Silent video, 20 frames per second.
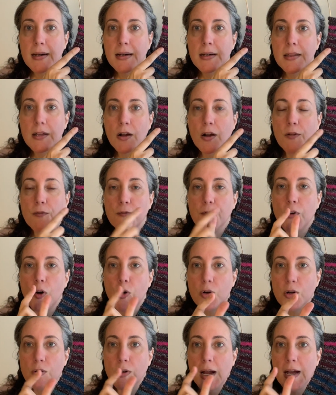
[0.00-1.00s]
There are
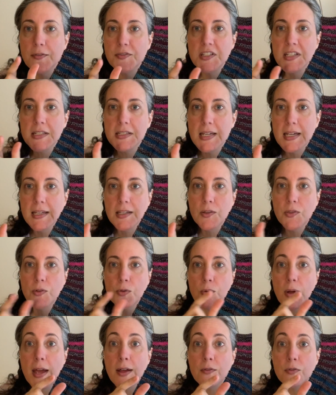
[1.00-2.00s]
photographs that take you
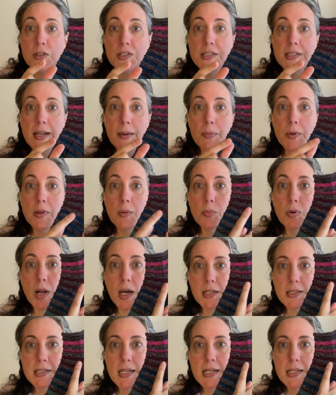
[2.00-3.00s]
through every step of the
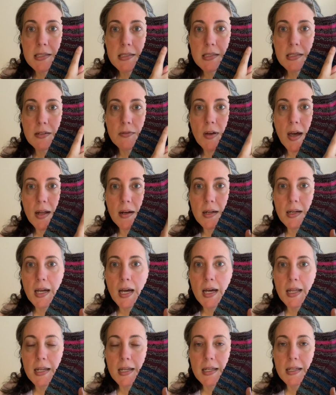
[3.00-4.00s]
process of how to
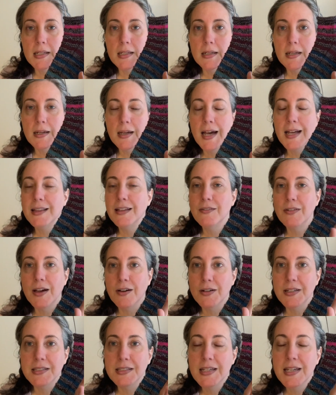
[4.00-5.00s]
cut in. I love
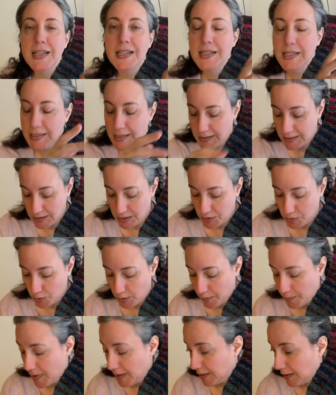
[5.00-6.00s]
how this is the story
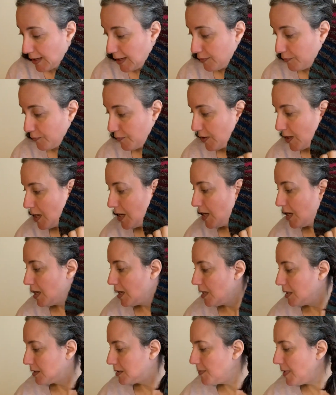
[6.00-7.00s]
of my life.
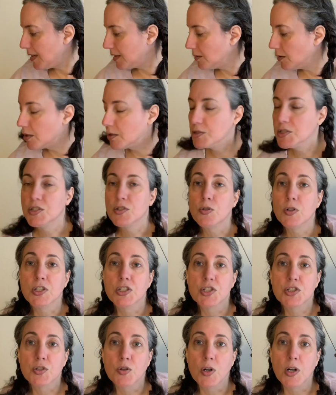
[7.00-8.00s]
To make a long story
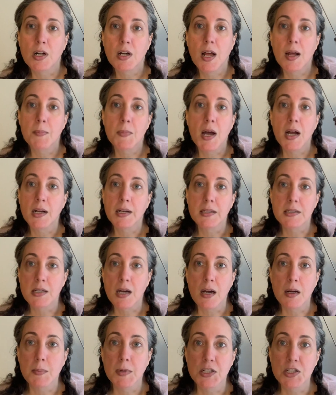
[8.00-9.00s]
short, I'm not going to
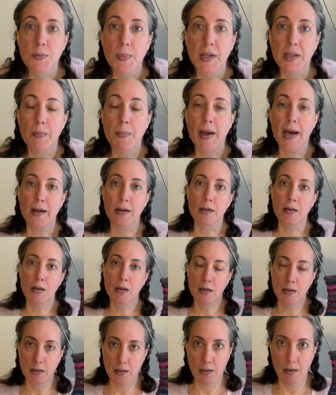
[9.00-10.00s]
talk much about the pattern.
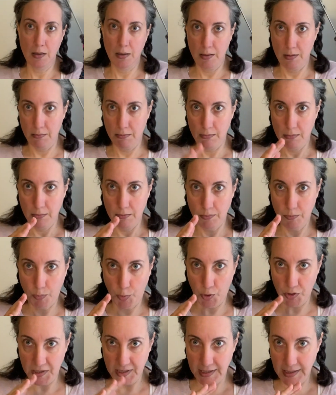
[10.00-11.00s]

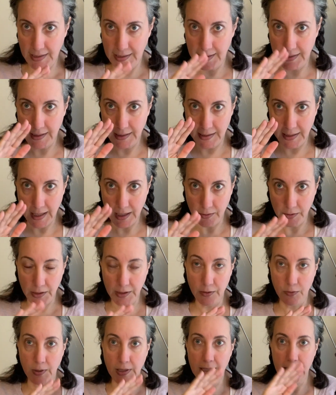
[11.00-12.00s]
Proceeds to tell
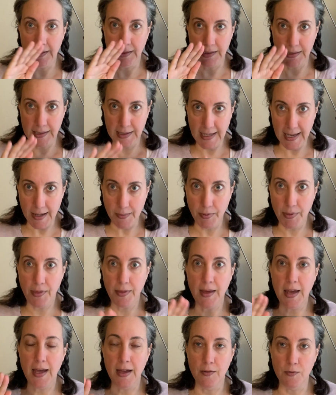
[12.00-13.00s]
you in depth
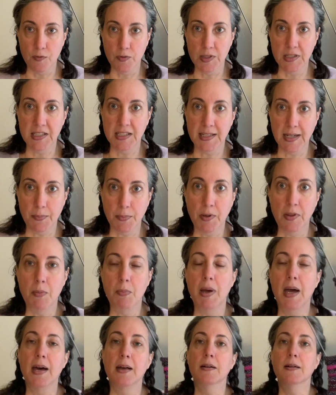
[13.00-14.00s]
every step of the
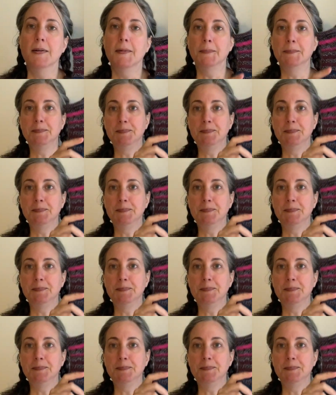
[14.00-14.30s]
pattern.